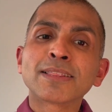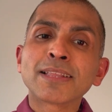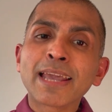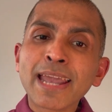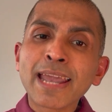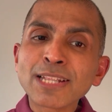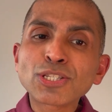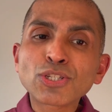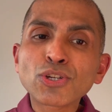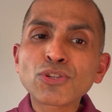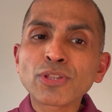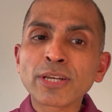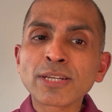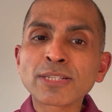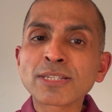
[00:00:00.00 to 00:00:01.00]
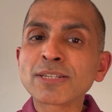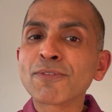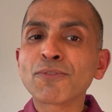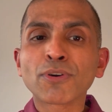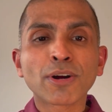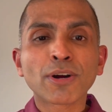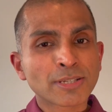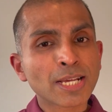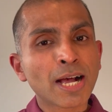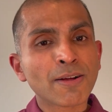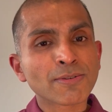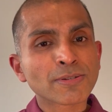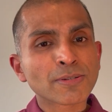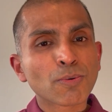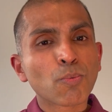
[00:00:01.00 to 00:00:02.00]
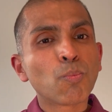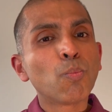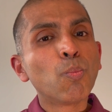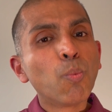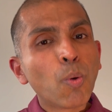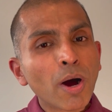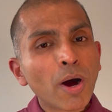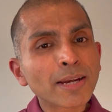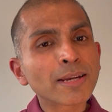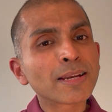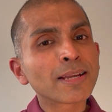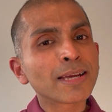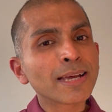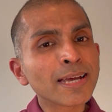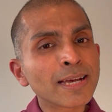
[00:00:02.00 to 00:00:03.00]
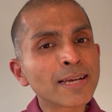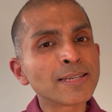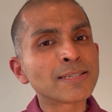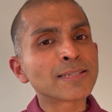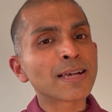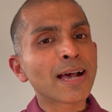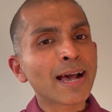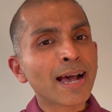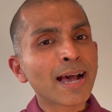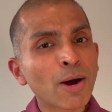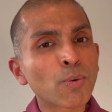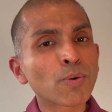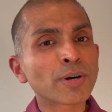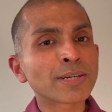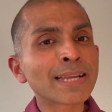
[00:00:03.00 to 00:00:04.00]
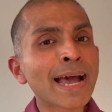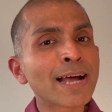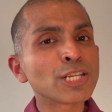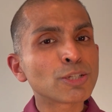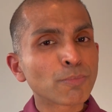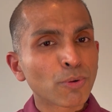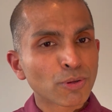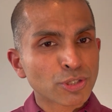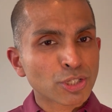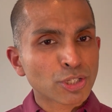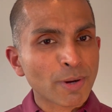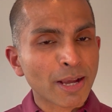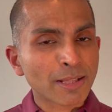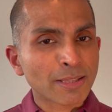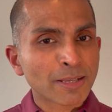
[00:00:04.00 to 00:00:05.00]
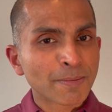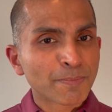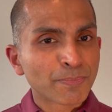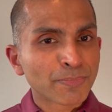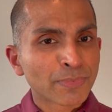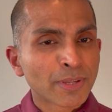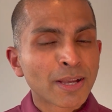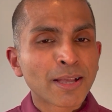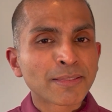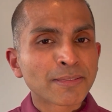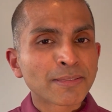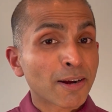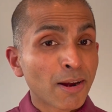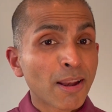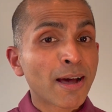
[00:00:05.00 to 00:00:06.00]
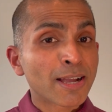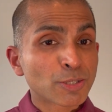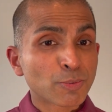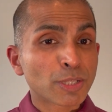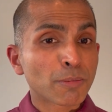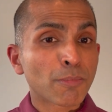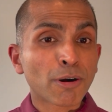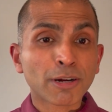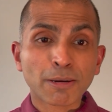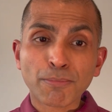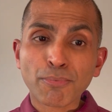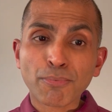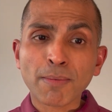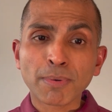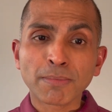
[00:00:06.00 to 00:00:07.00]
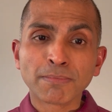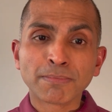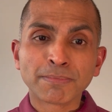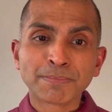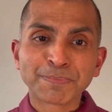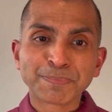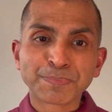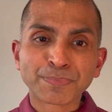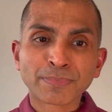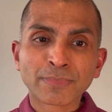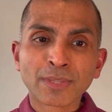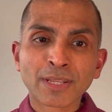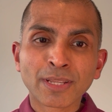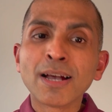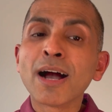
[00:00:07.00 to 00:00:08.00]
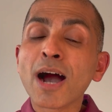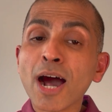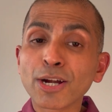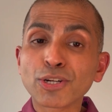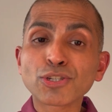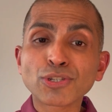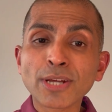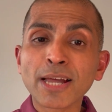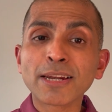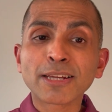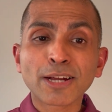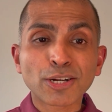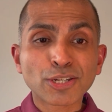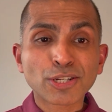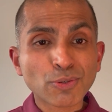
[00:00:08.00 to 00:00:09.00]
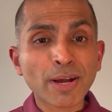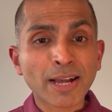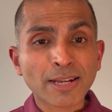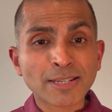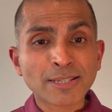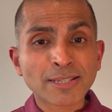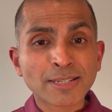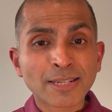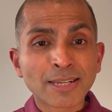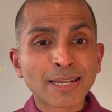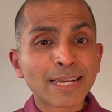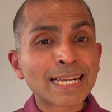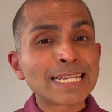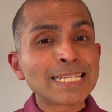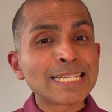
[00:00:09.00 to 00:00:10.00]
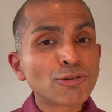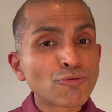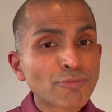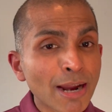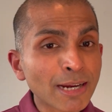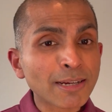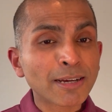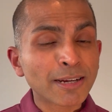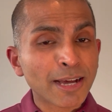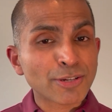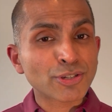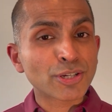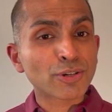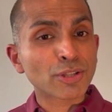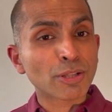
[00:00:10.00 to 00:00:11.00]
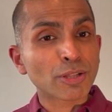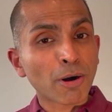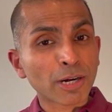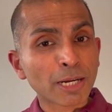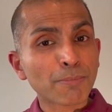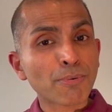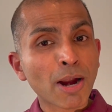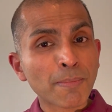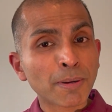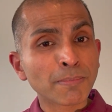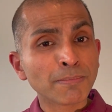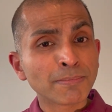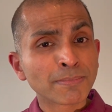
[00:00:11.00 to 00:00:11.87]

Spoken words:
Answer this for ourselves. What is our tangible strength that aligns with the market problem? Understanding our strengths in direct connection to the market problem